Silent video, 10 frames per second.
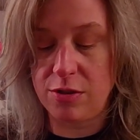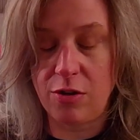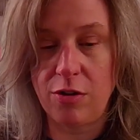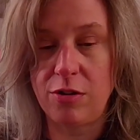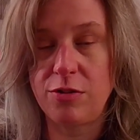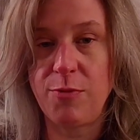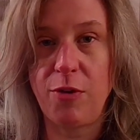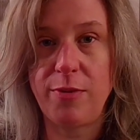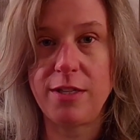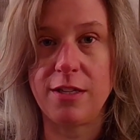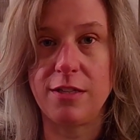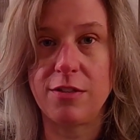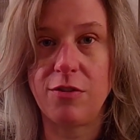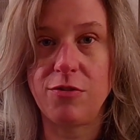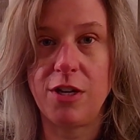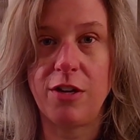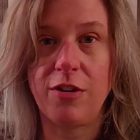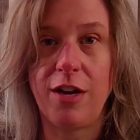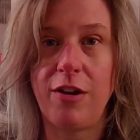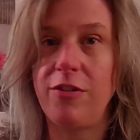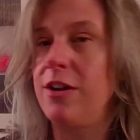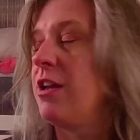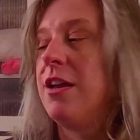her small business. Go check her out.